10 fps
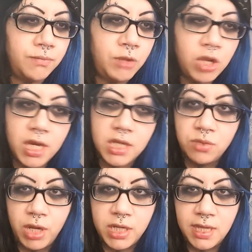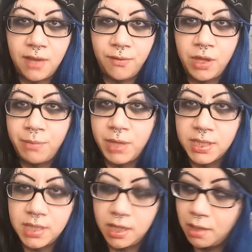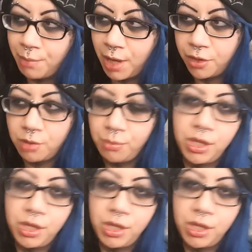Your kid has a right to eat without being stuck in a bathroom,